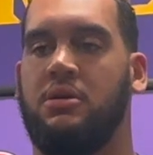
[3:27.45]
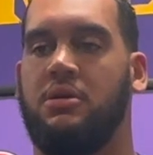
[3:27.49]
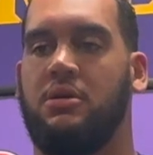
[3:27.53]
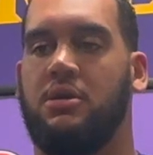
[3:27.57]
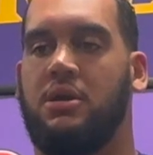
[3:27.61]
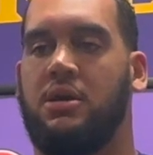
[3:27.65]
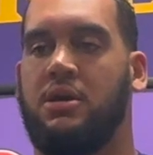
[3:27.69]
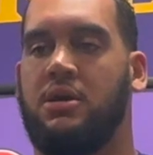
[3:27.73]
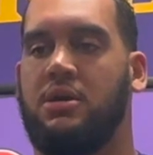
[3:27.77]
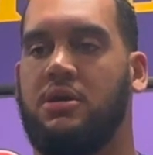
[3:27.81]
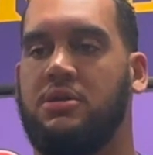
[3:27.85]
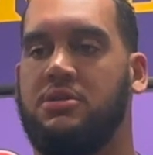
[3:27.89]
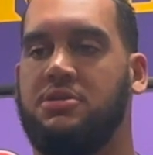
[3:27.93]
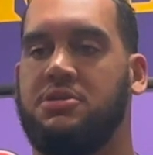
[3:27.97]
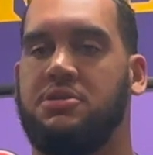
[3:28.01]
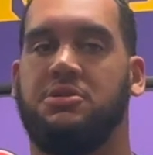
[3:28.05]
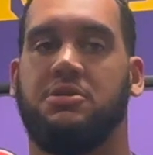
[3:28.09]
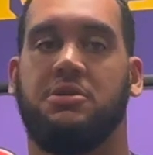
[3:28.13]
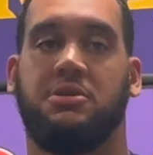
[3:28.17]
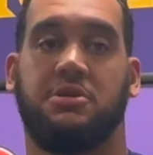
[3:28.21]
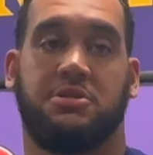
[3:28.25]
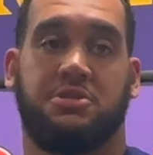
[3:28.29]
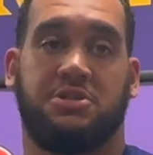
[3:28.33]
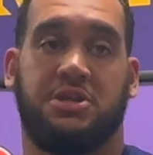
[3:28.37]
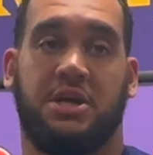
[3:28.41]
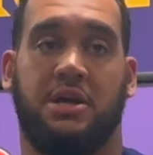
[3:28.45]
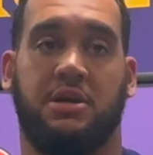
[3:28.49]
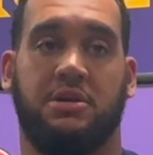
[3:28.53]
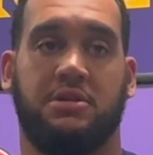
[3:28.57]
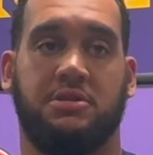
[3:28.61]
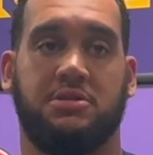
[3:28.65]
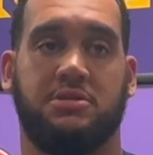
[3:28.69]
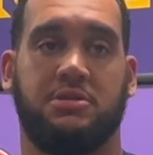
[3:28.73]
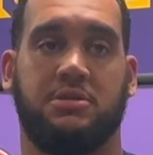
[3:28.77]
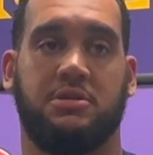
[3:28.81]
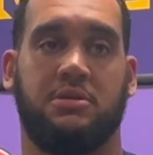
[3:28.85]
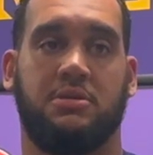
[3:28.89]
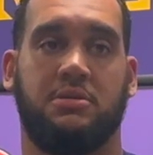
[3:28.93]
And it's a good
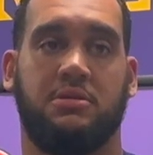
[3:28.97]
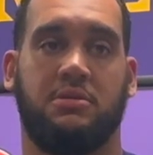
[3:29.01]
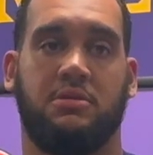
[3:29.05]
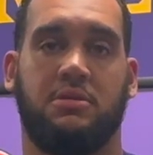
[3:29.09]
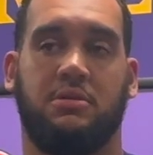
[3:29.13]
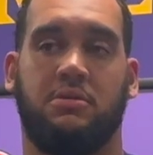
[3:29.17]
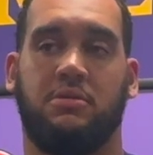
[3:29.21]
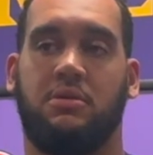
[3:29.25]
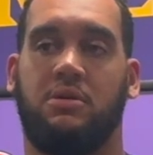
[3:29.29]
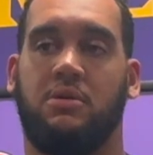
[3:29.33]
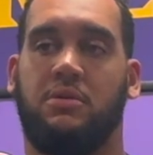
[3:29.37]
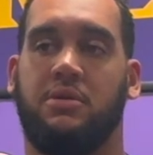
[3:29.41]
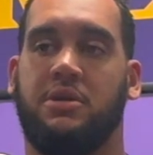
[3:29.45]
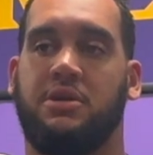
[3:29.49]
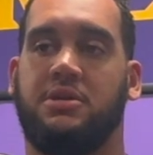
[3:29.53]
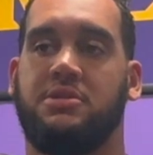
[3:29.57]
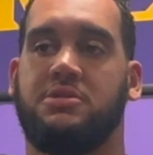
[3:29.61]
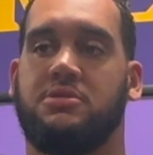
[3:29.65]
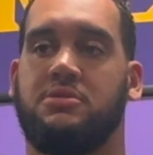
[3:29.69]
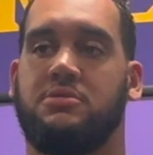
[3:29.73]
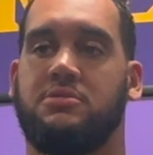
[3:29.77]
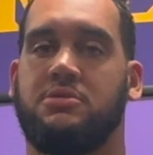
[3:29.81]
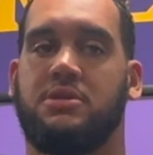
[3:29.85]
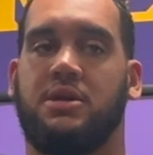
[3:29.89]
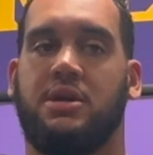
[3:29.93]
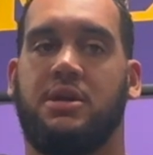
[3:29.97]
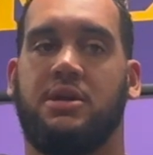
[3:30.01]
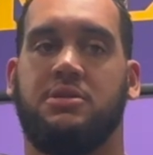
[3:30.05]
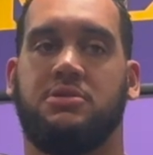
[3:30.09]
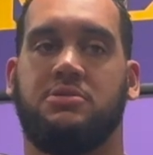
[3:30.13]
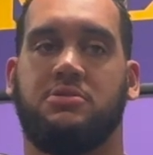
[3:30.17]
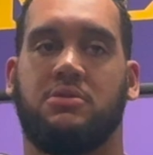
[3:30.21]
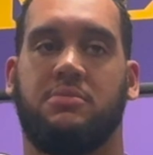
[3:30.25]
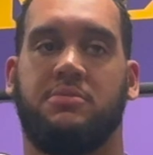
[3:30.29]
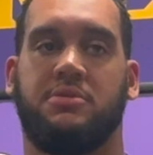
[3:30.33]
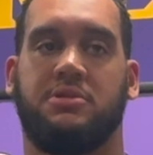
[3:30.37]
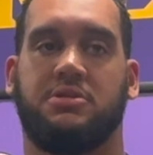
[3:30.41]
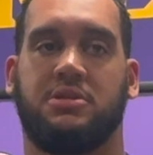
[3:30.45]
challenge to, you know, go against those guys,
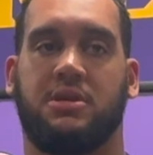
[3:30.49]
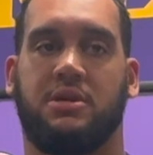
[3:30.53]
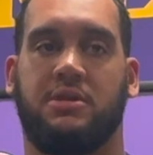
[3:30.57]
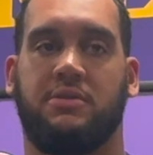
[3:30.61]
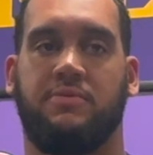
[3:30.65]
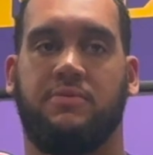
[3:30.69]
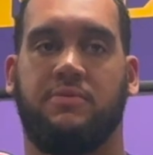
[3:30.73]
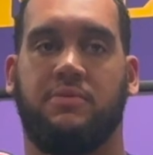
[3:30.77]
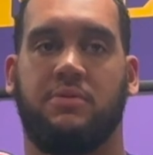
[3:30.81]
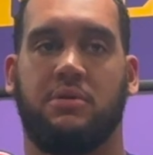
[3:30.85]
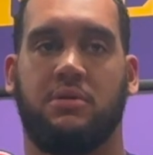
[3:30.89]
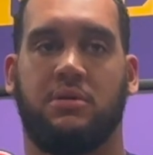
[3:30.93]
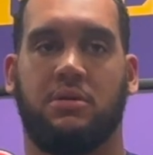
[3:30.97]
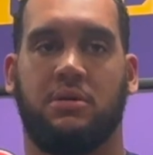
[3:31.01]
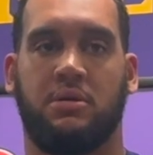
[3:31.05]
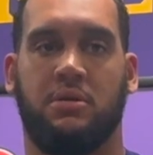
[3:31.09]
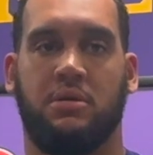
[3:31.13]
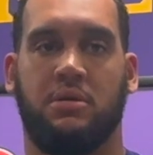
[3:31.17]
so I'm excited for it.